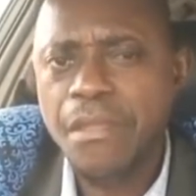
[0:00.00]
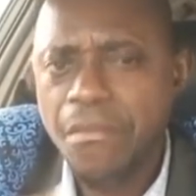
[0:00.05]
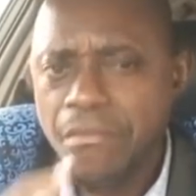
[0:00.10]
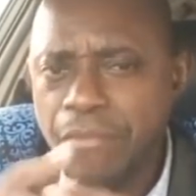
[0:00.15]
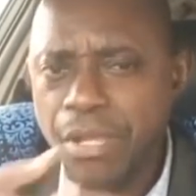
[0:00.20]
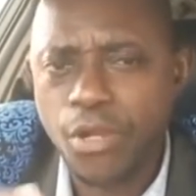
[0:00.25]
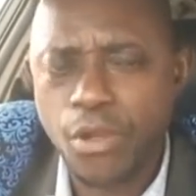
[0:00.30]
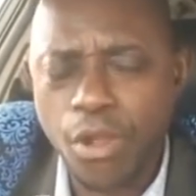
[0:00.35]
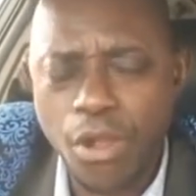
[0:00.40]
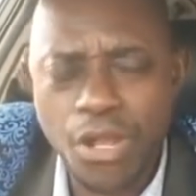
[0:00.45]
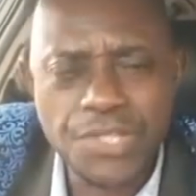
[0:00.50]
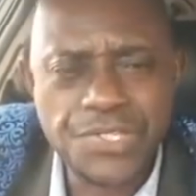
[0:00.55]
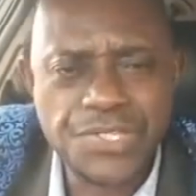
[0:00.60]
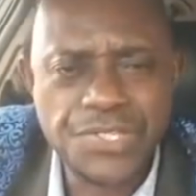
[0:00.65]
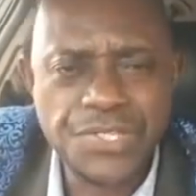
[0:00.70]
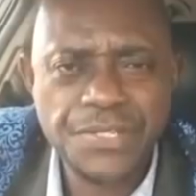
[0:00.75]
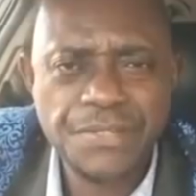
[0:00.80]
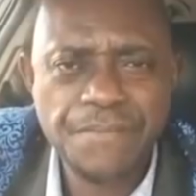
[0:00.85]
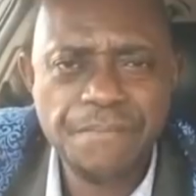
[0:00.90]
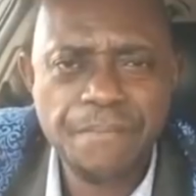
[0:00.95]
Because
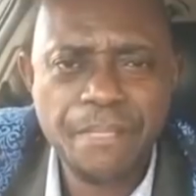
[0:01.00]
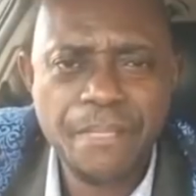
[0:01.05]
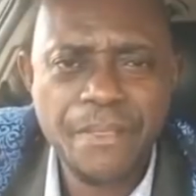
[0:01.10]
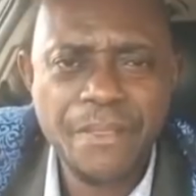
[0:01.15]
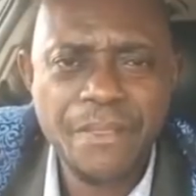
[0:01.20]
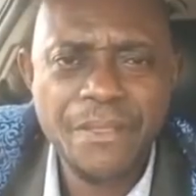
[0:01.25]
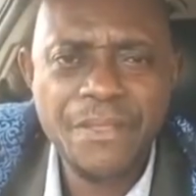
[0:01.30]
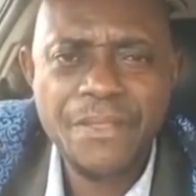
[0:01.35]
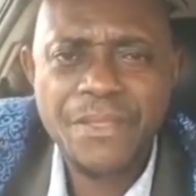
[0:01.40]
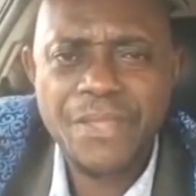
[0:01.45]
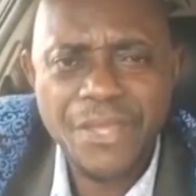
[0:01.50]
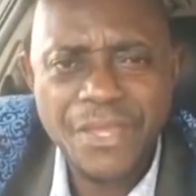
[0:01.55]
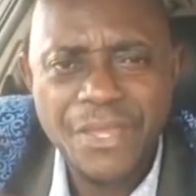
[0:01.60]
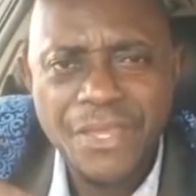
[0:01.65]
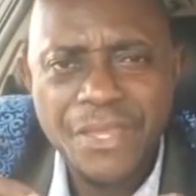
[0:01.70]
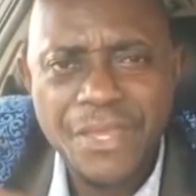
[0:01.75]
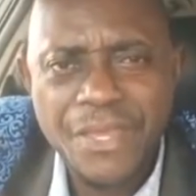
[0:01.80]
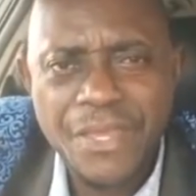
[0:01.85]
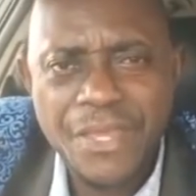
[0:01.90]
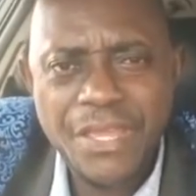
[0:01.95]

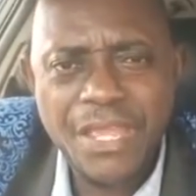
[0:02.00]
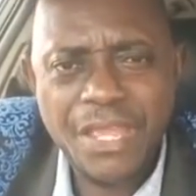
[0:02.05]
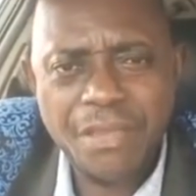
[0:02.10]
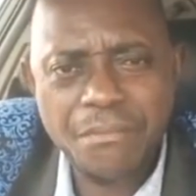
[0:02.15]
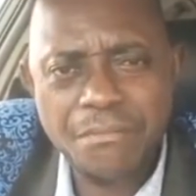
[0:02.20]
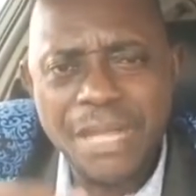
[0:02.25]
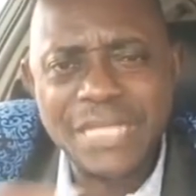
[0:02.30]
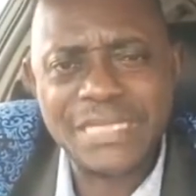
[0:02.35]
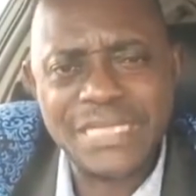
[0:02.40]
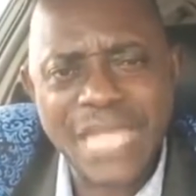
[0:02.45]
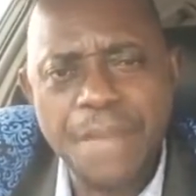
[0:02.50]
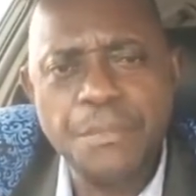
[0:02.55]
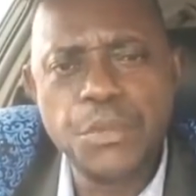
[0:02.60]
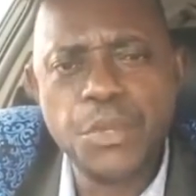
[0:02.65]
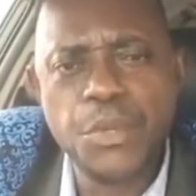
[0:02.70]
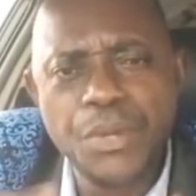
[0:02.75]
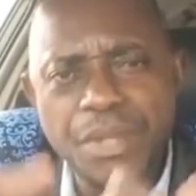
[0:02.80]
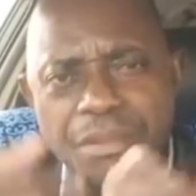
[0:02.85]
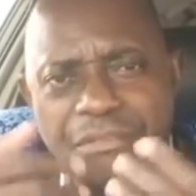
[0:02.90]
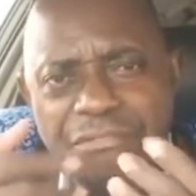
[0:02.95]
by the time
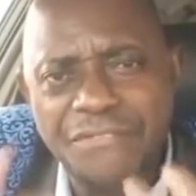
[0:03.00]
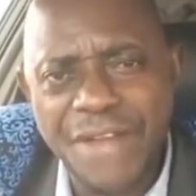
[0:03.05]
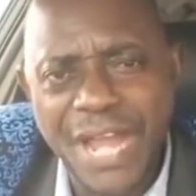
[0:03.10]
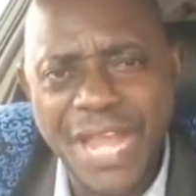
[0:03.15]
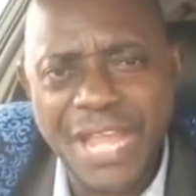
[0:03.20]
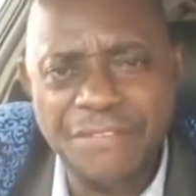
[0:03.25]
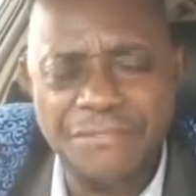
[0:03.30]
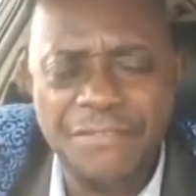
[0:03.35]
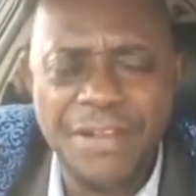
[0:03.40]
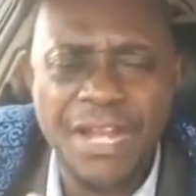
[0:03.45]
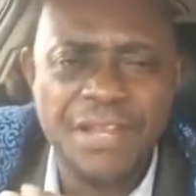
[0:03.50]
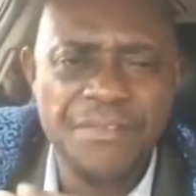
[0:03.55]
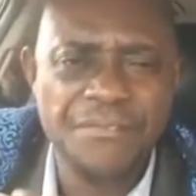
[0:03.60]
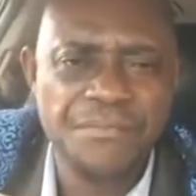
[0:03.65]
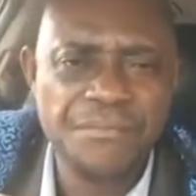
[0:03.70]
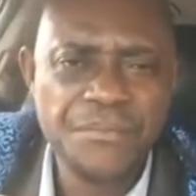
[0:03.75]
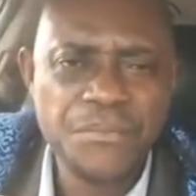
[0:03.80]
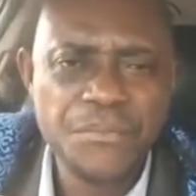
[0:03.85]
you revive them,